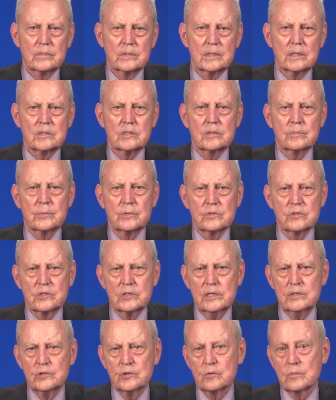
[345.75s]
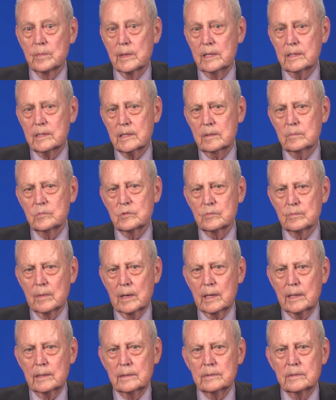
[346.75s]
that the procedure may come to
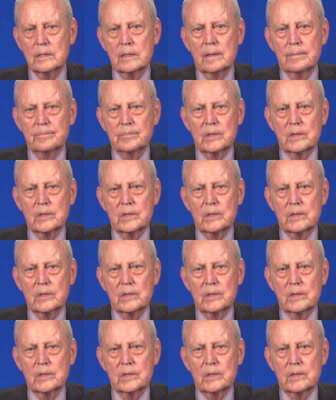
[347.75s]
mind